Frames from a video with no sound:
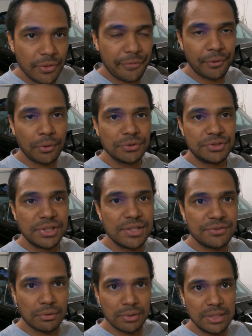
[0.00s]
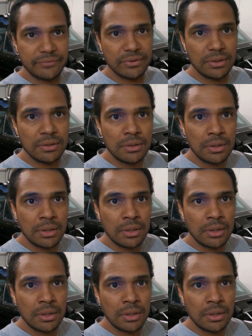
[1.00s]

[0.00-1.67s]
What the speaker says: 3rd gens are even